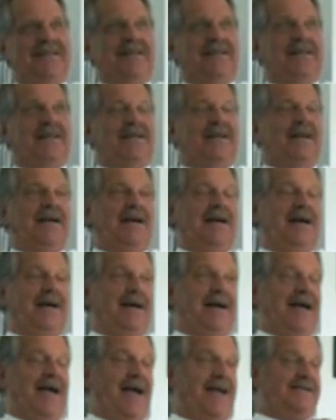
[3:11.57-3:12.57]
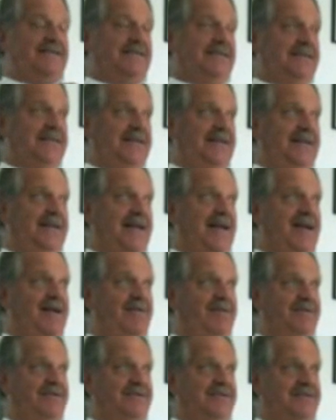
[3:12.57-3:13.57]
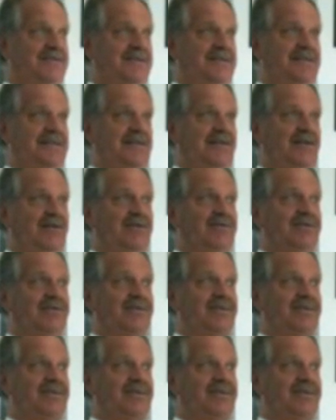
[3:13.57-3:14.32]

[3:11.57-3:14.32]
they're appreciating and respecting me as a soldier.